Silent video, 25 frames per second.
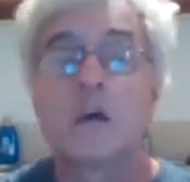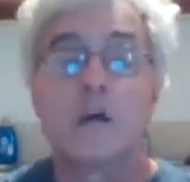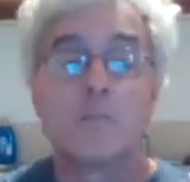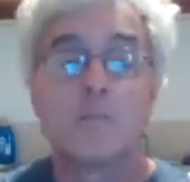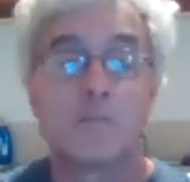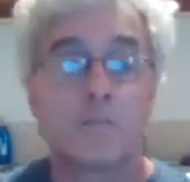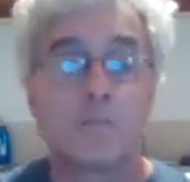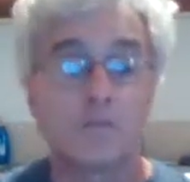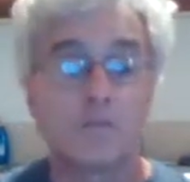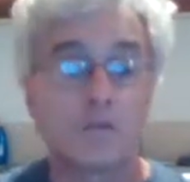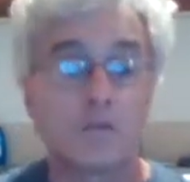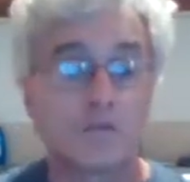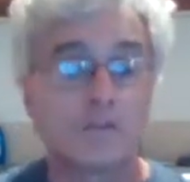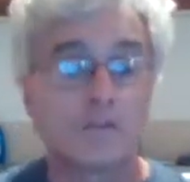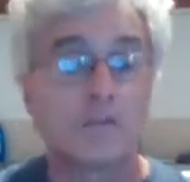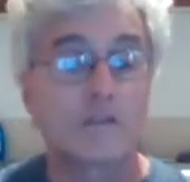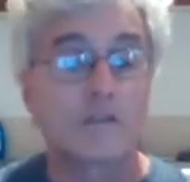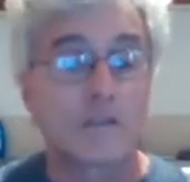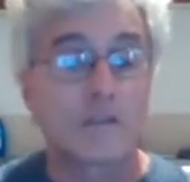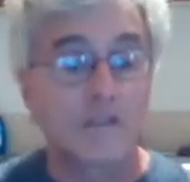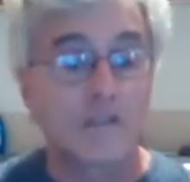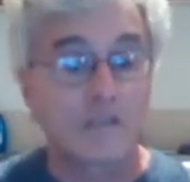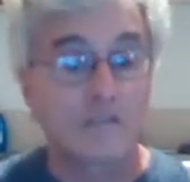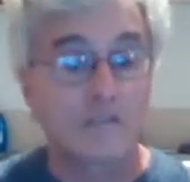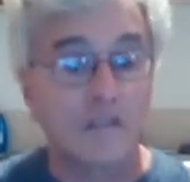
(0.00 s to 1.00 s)
but most of
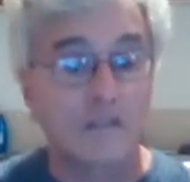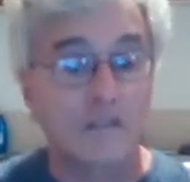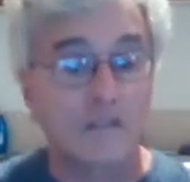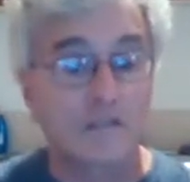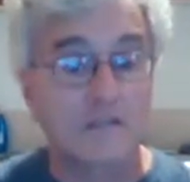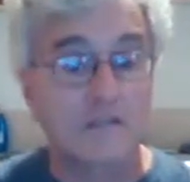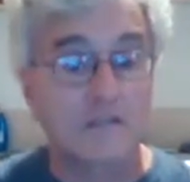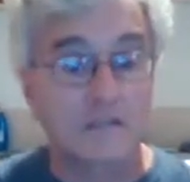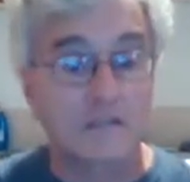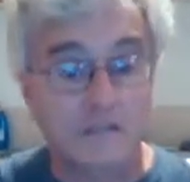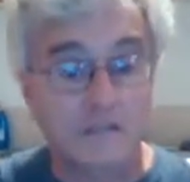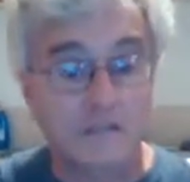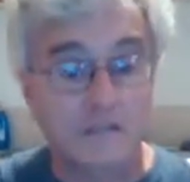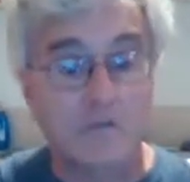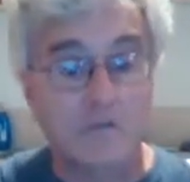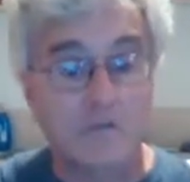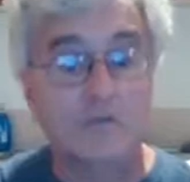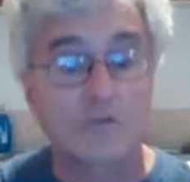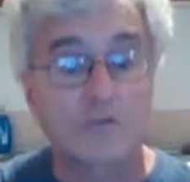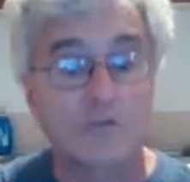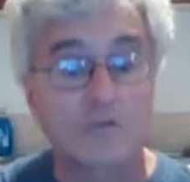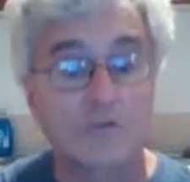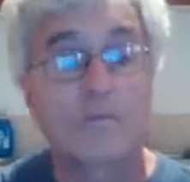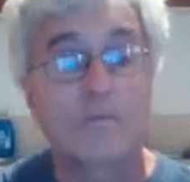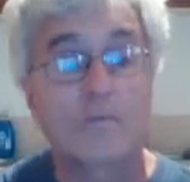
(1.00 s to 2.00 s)
the exercises in the
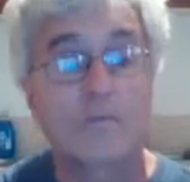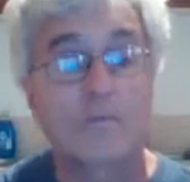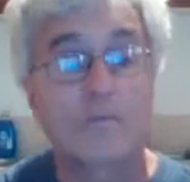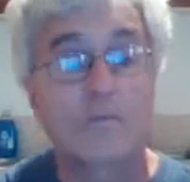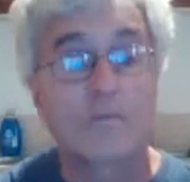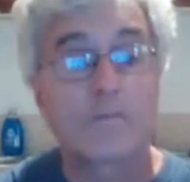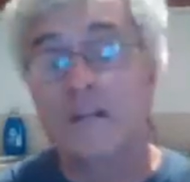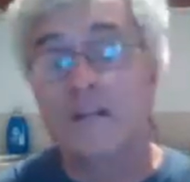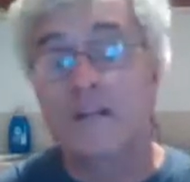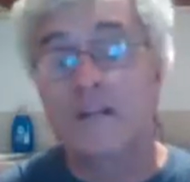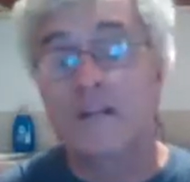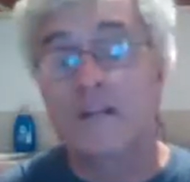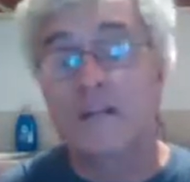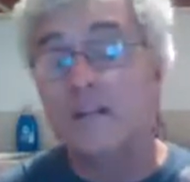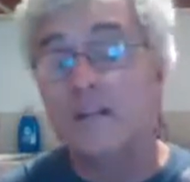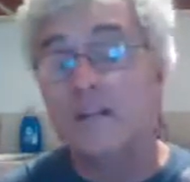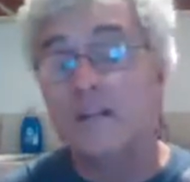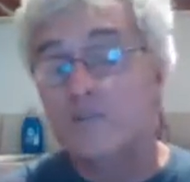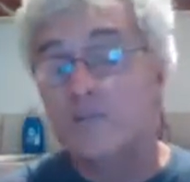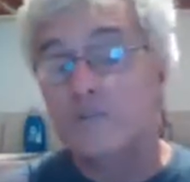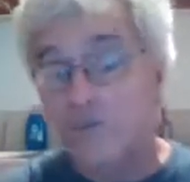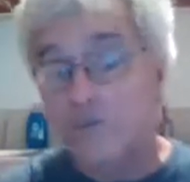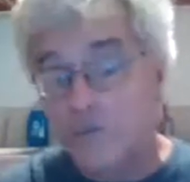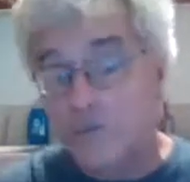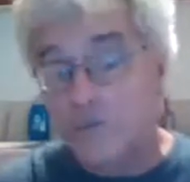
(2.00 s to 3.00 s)
course could be made
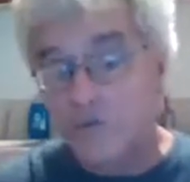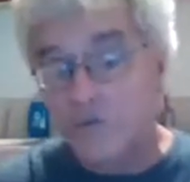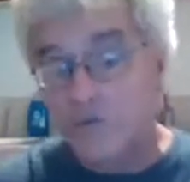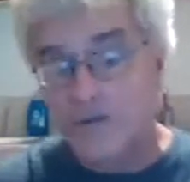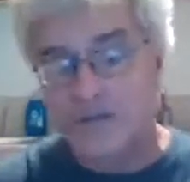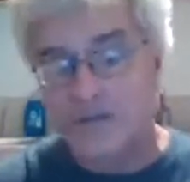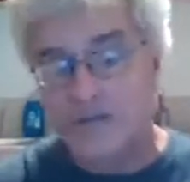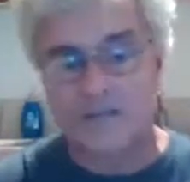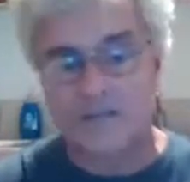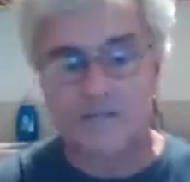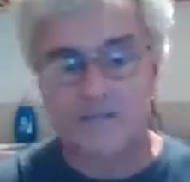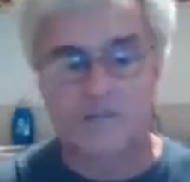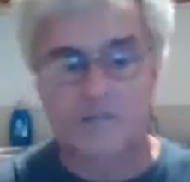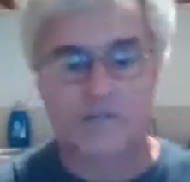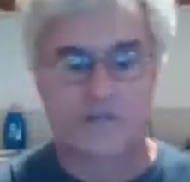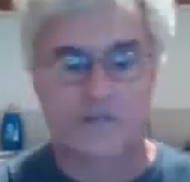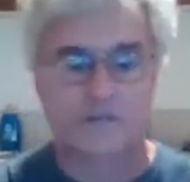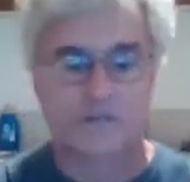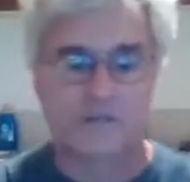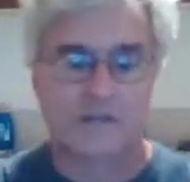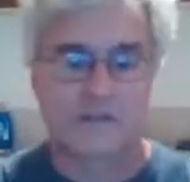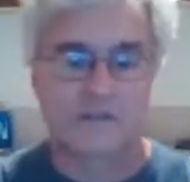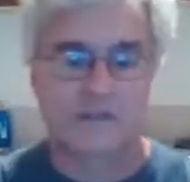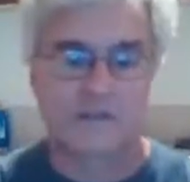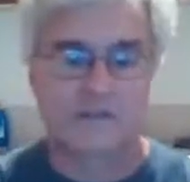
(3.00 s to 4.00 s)
into an
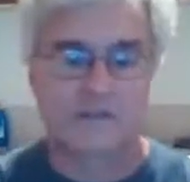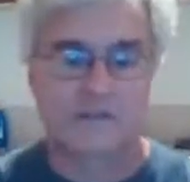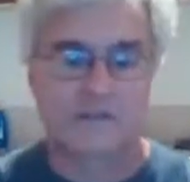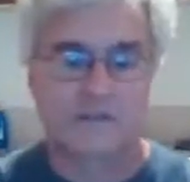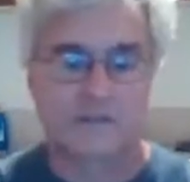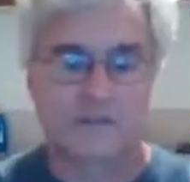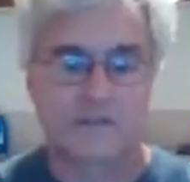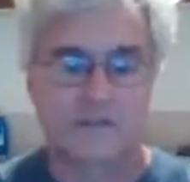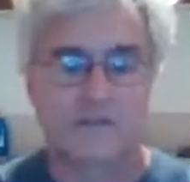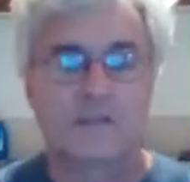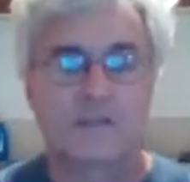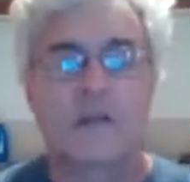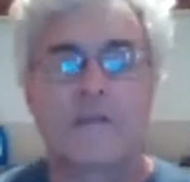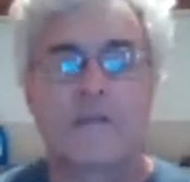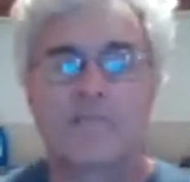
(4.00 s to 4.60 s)
isometric exercise,